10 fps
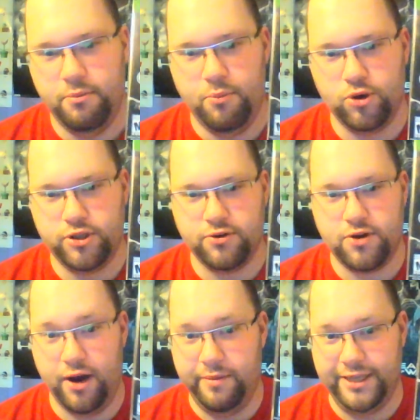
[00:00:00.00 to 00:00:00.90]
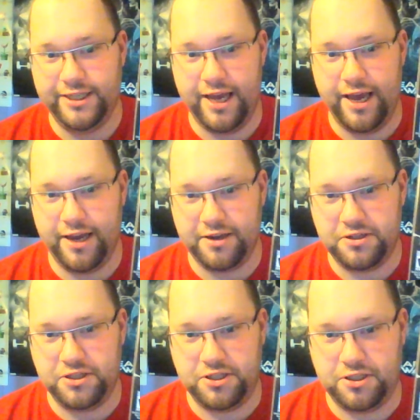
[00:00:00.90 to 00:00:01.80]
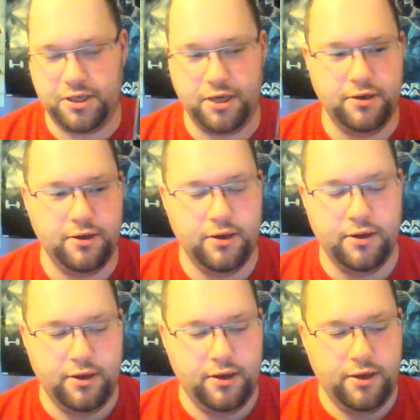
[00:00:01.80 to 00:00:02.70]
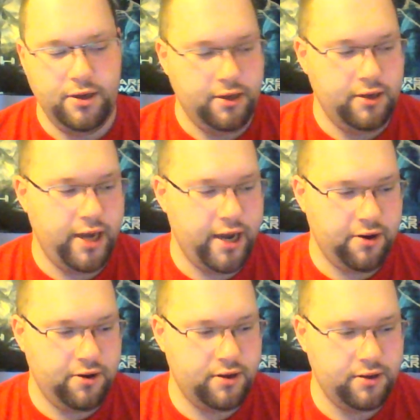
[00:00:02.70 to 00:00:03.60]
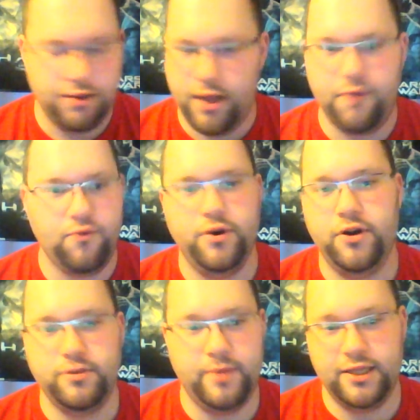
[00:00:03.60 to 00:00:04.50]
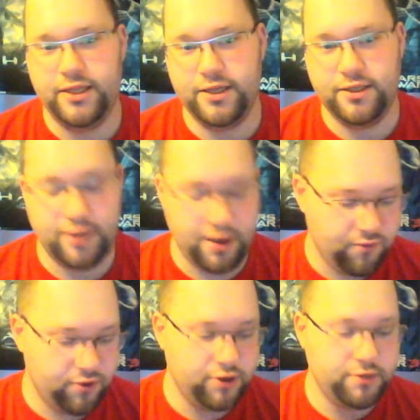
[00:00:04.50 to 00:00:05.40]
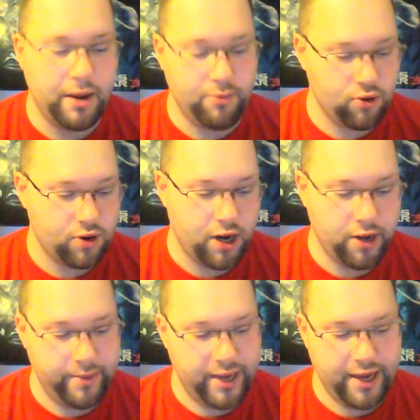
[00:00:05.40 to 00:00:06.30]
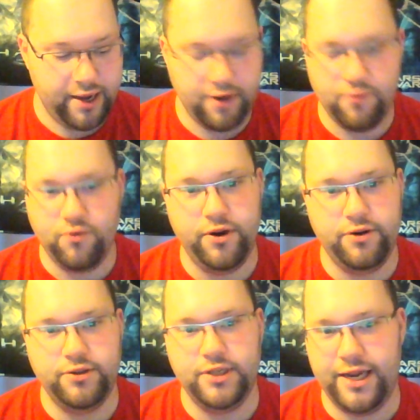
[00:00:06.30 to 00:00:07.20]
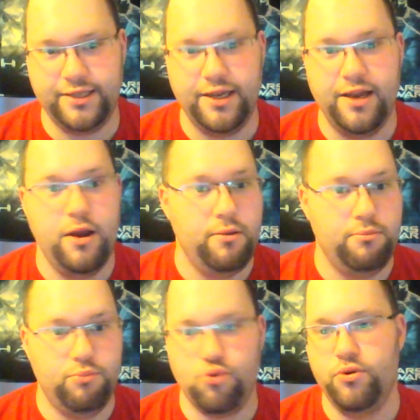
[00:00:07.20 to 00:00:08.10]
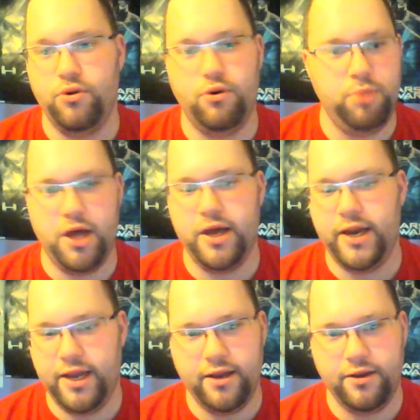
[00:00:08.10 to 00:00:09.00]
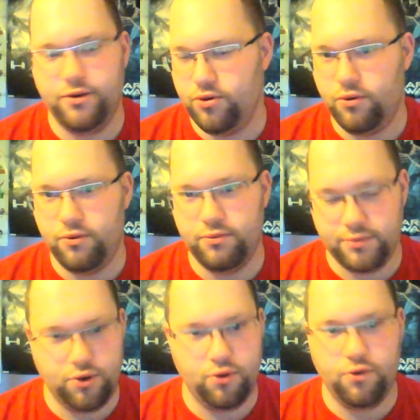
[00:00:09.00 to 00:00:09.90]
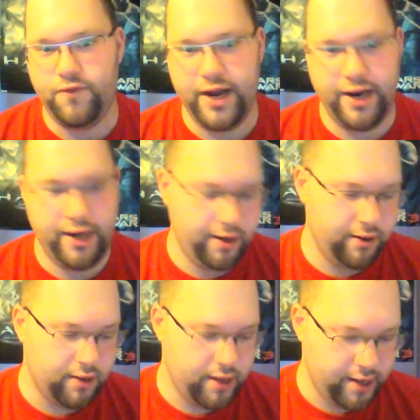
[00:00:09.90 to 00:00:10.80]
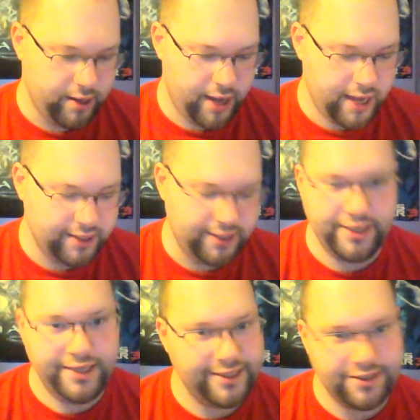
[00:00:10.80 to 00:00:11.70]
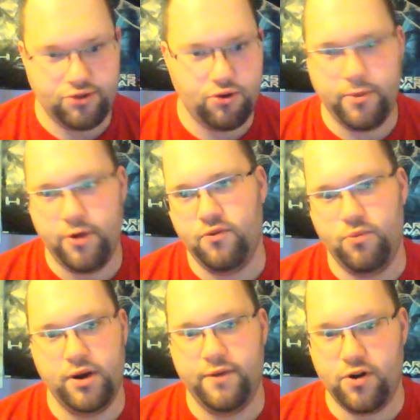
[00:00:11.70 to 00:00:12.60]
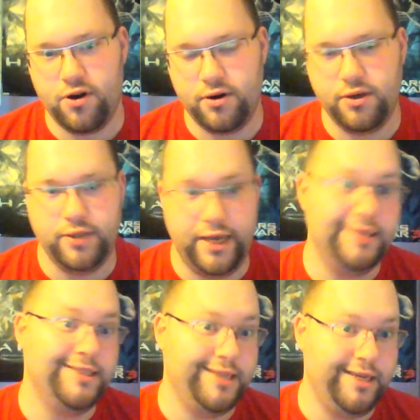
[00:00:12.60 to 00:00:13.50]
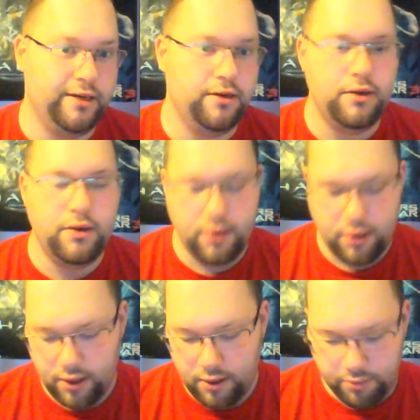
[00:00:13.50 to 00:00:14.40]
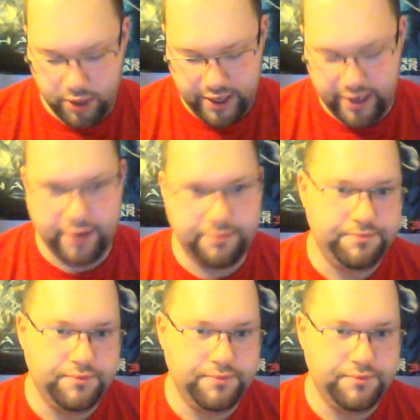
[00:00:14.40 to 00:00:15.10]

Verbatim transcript: Mortal Kombat X. Now, everyone knows about this. Everyone knows about Mortal Kombat. Everyone knows that it's brutal, bloody, cool fighting. It has a decent story mode from what I've heard and seen. But